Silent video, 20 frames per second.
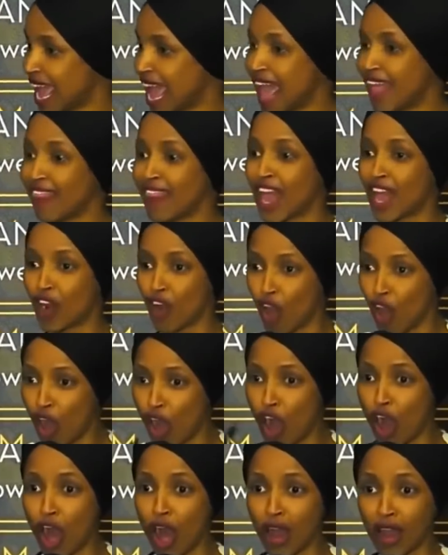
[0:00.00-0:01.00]
and that
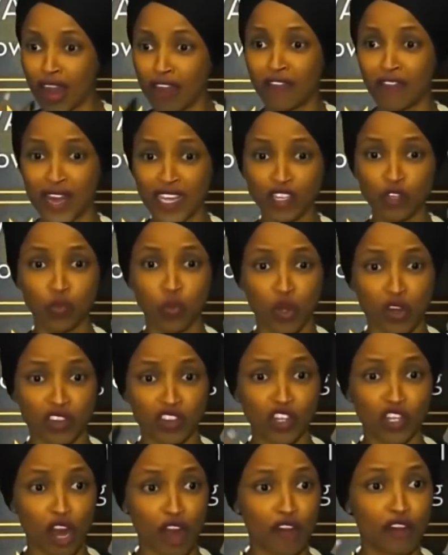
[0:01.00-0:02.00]
all of us were
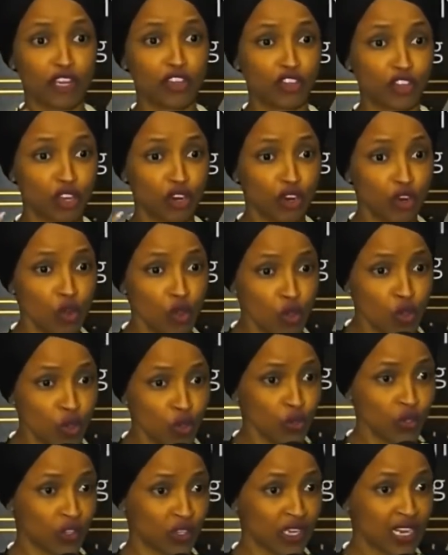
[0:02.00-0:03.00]
starting to
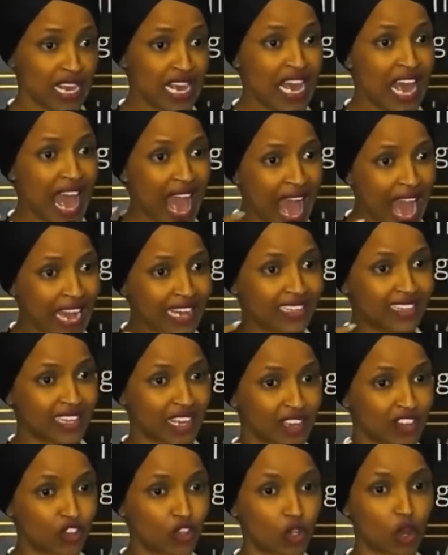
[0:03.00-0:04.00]
lose
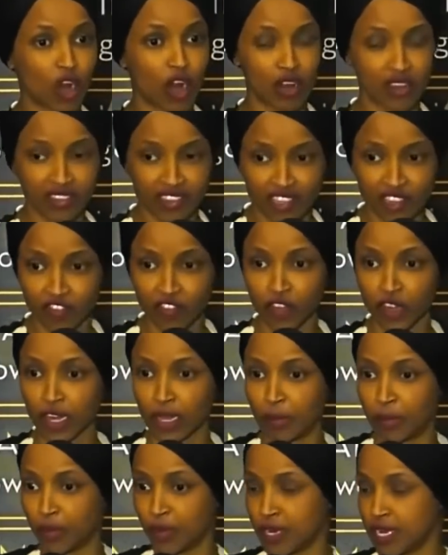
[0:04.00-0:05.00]
access to our civil
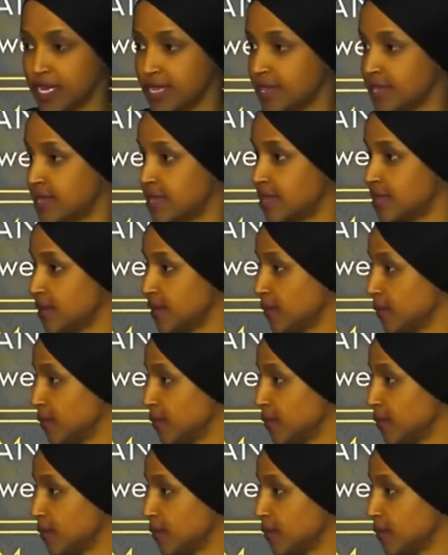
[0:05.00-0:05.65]
liberties.